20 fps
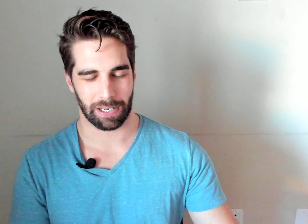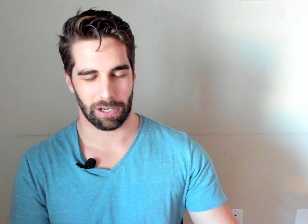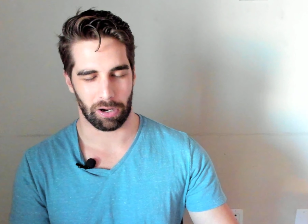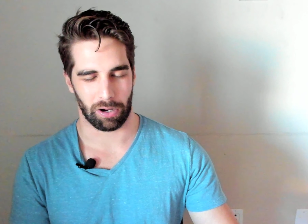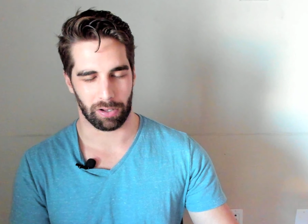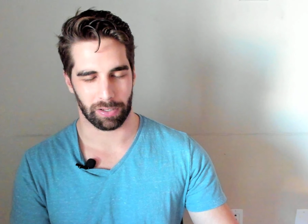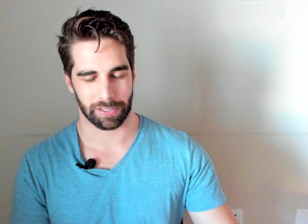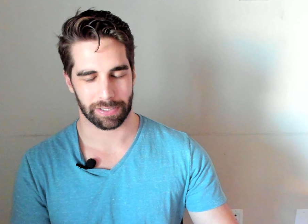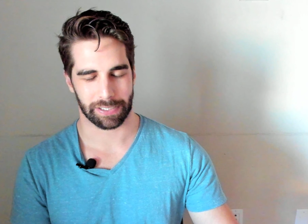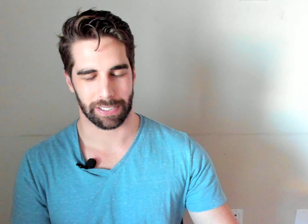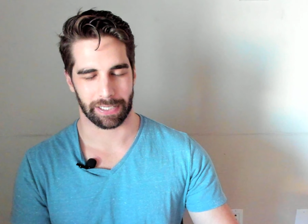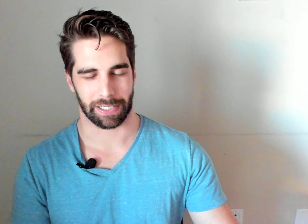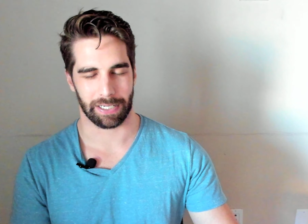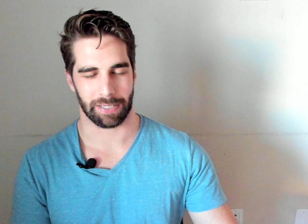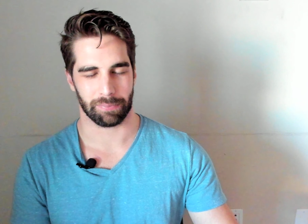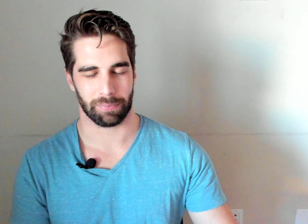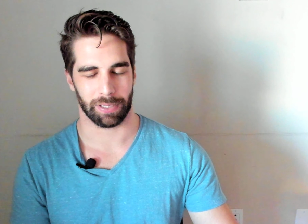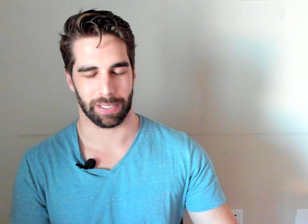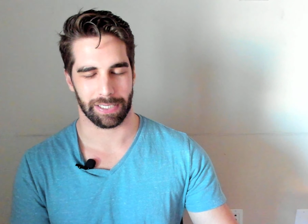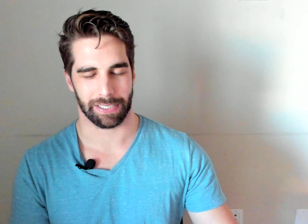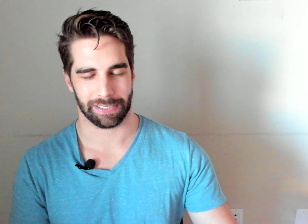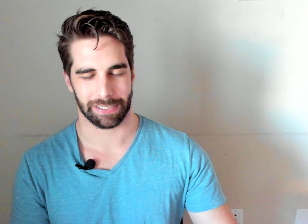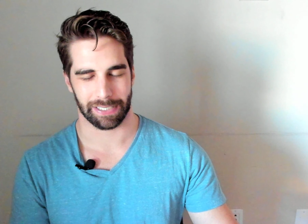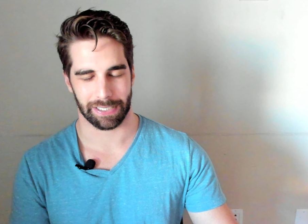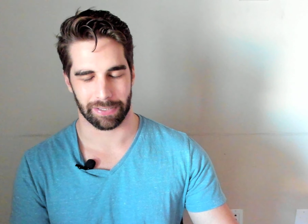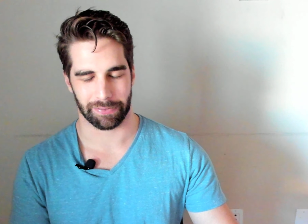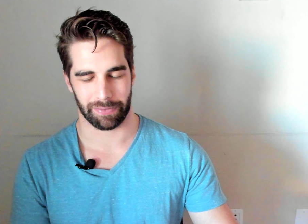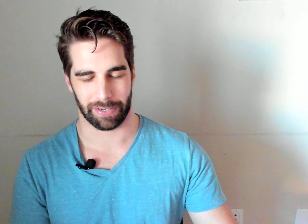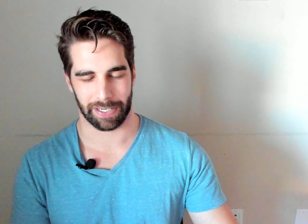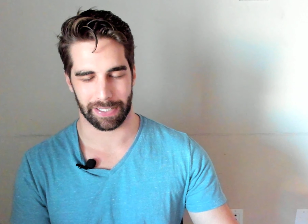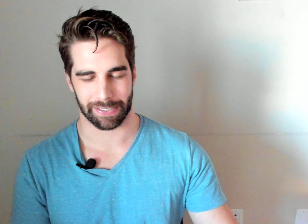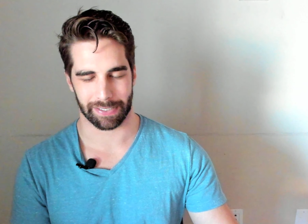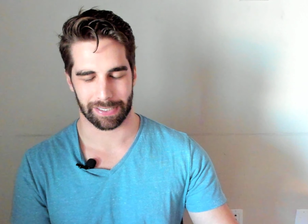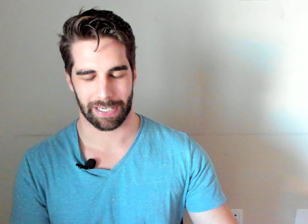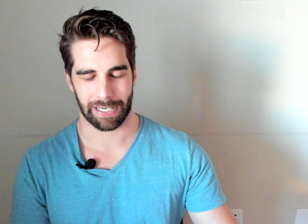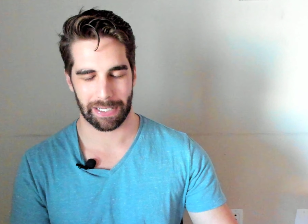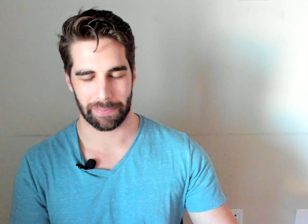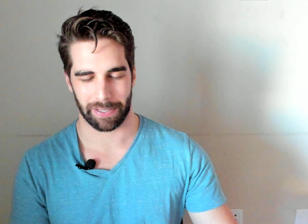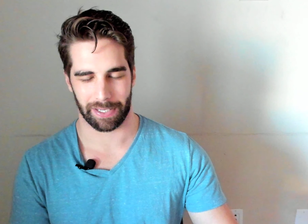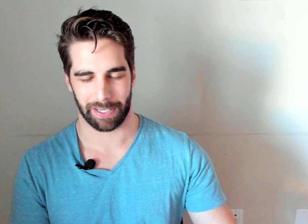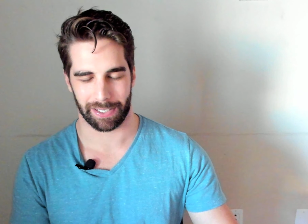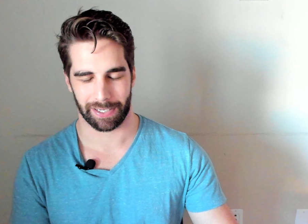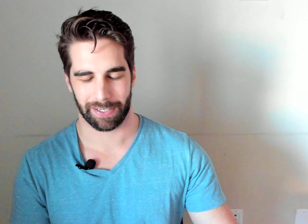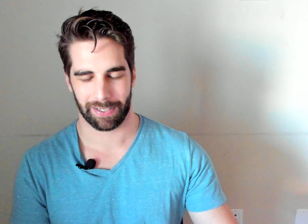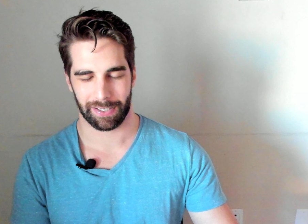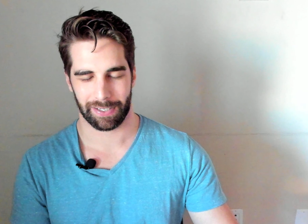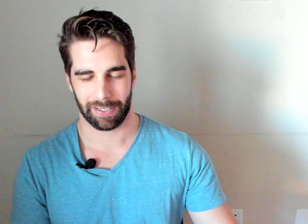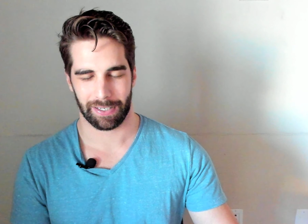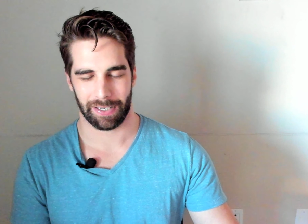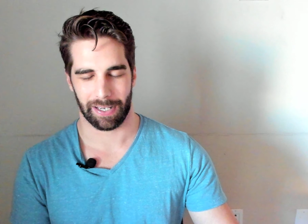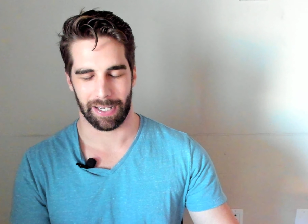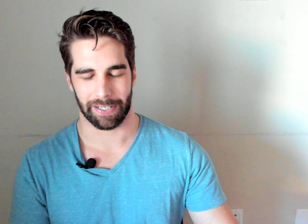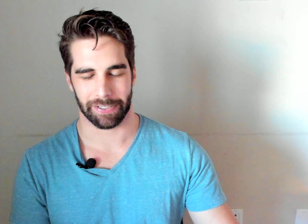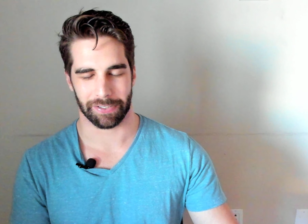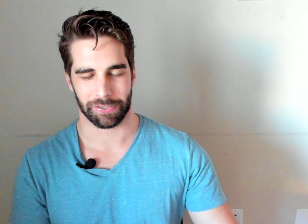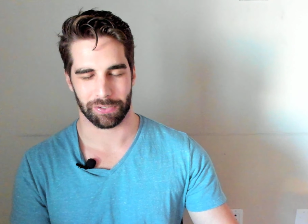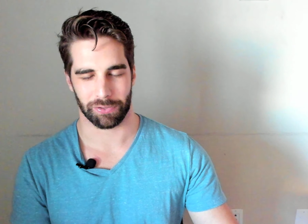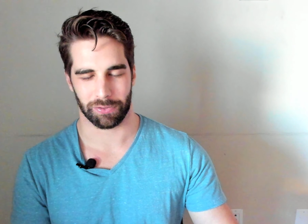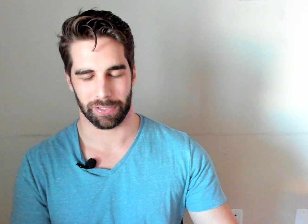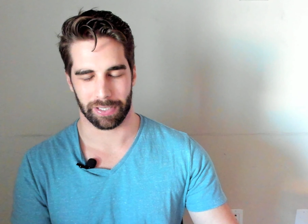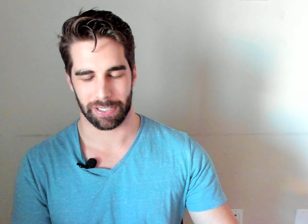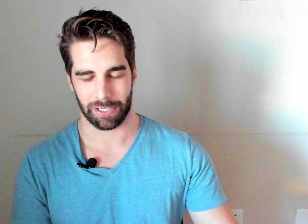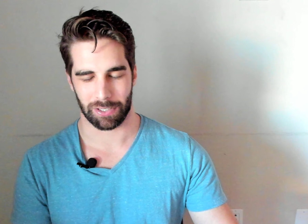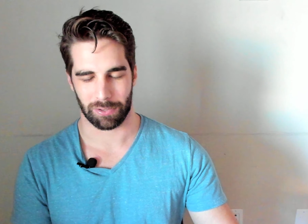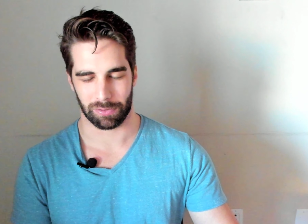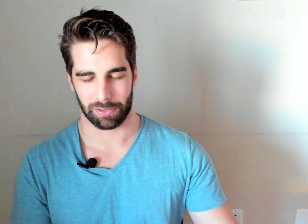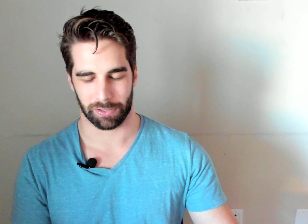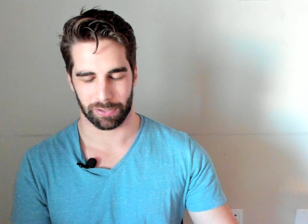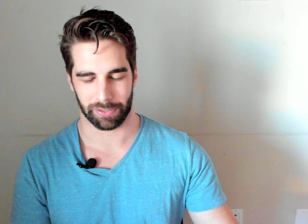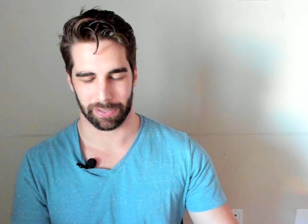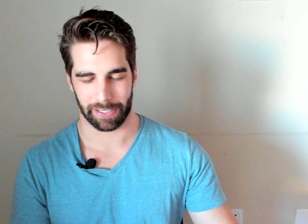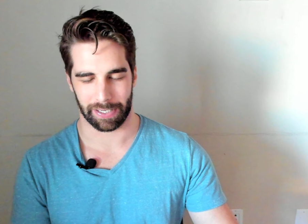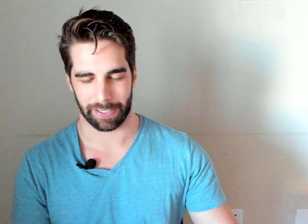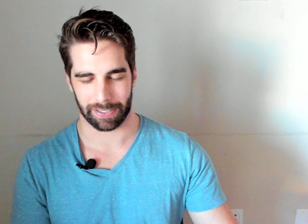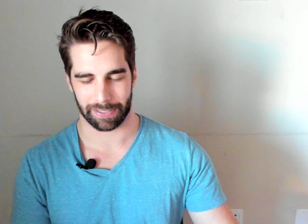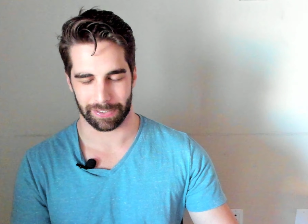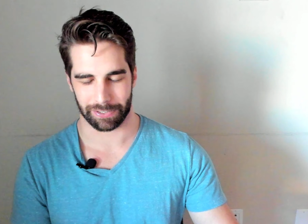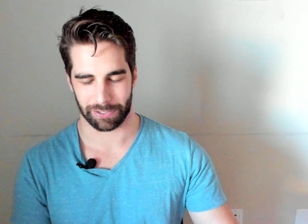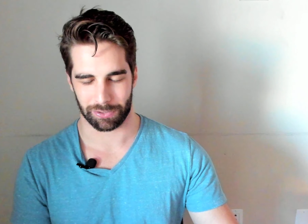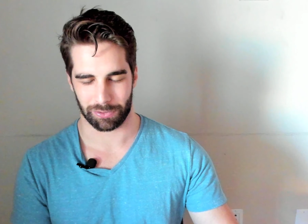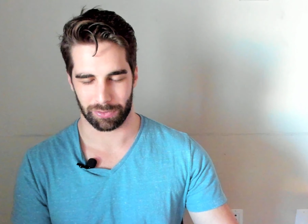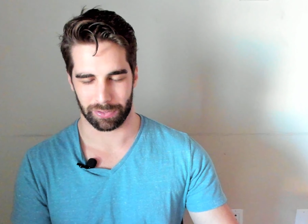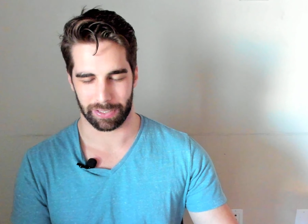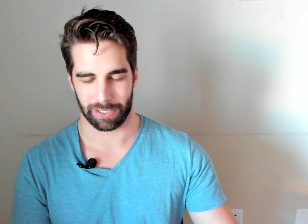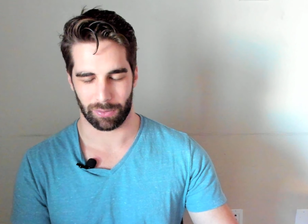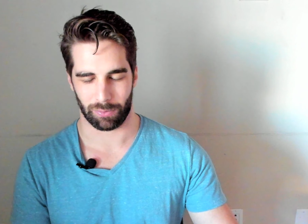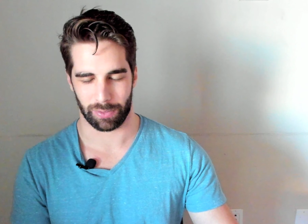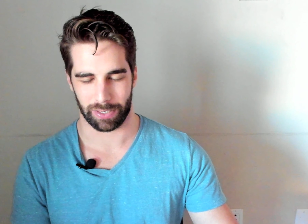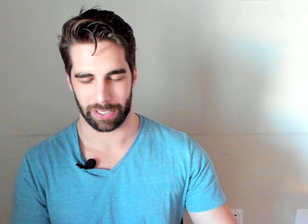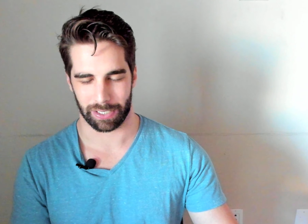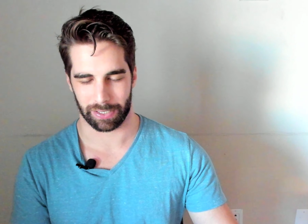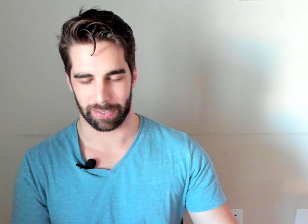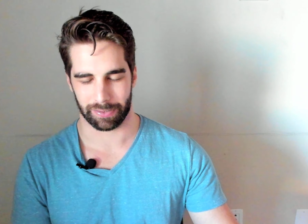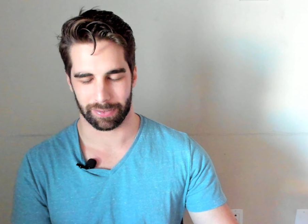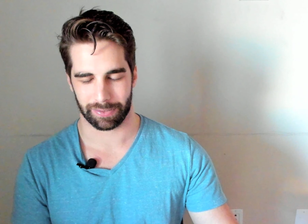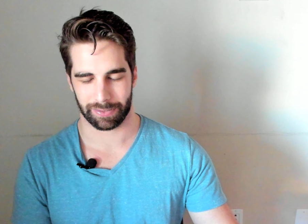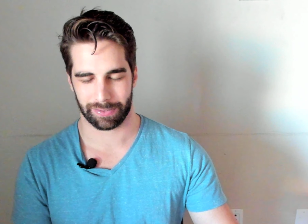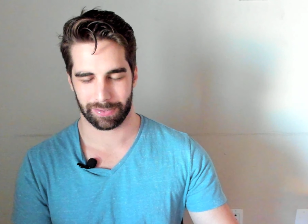All is taking place in divine timing, and the sooner that you learn that, the sooner that we can